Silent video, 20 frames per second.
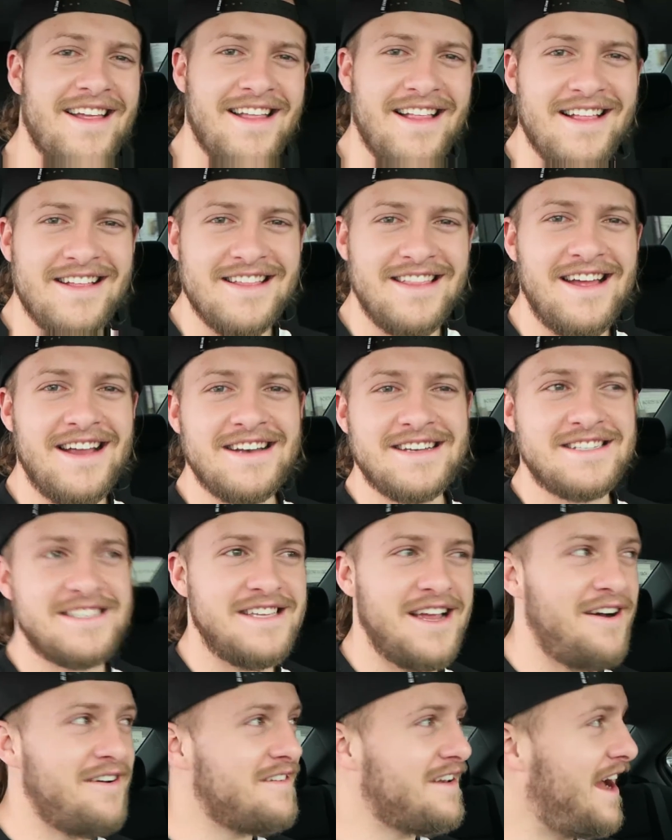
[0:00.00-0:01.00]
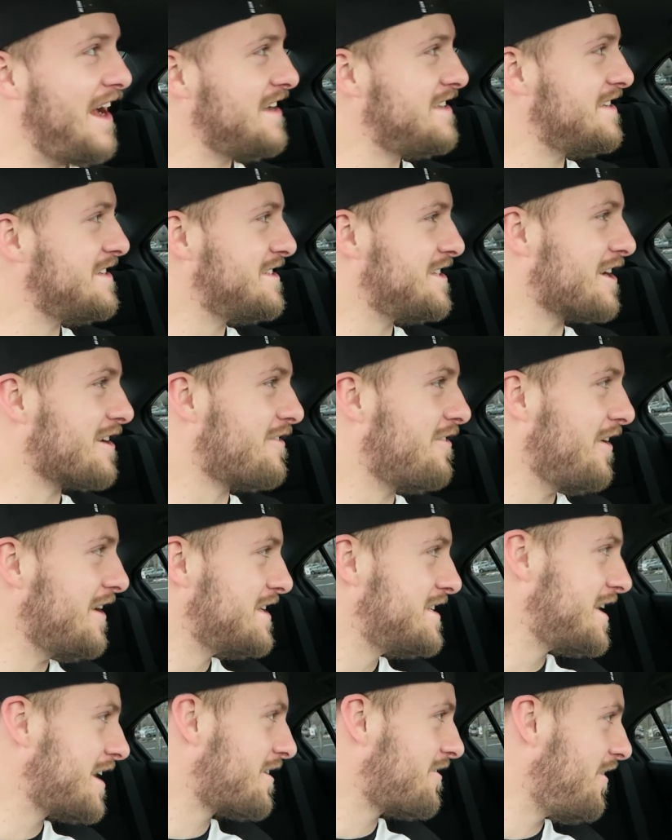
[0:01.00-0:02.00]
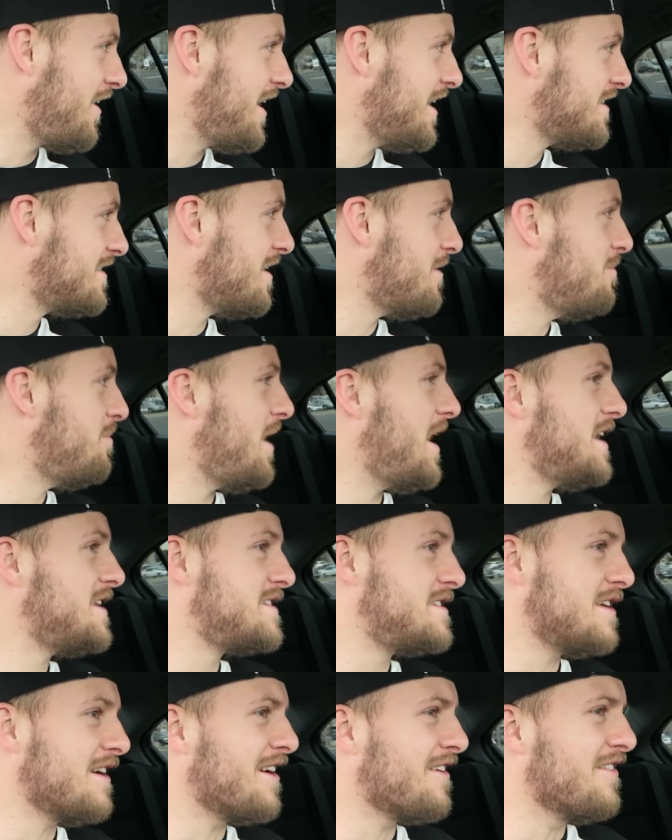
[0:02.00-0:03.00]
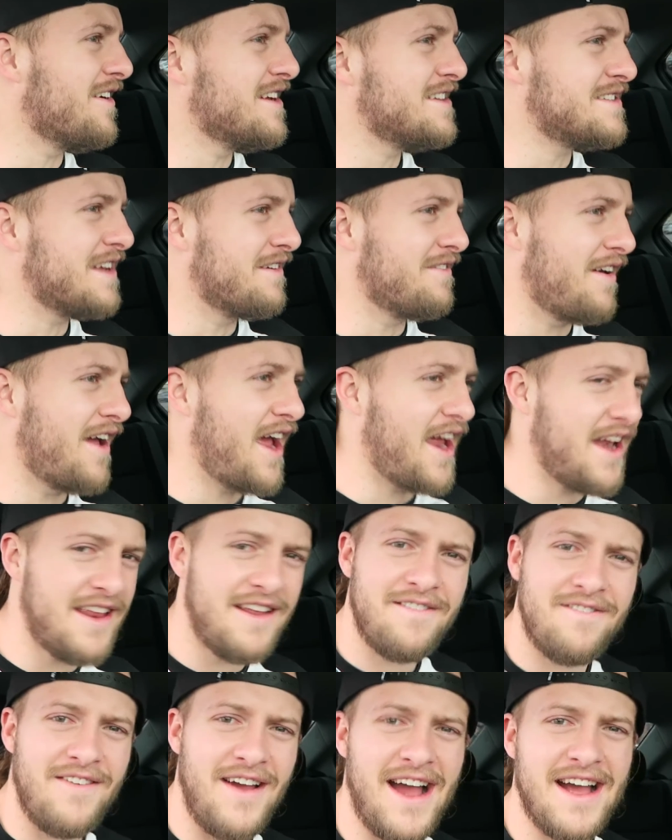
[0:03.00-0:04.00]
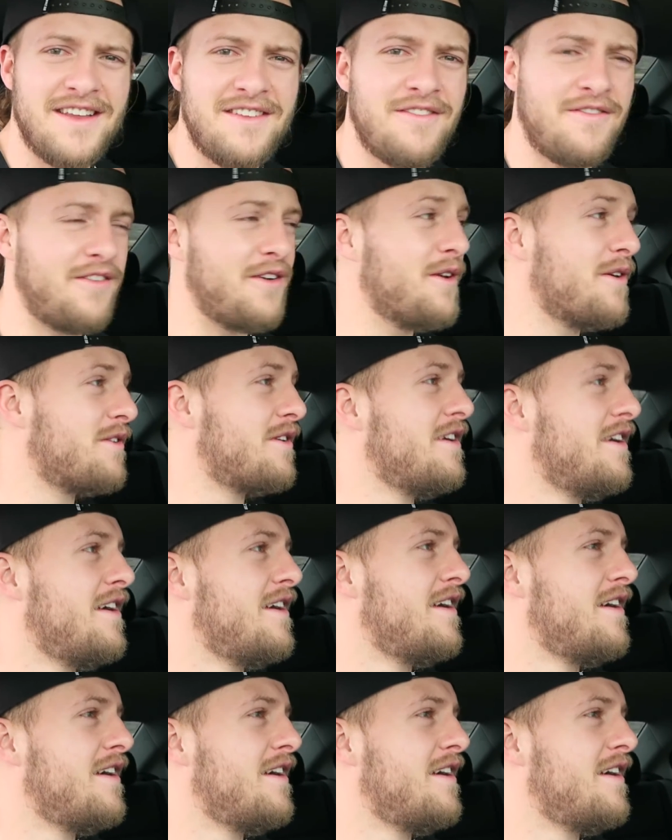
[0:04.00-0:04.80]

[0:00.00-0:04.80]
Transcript: They're so, They're nice. so nice at Chick-fil-A. Chick-fil-A is the best service of any fast food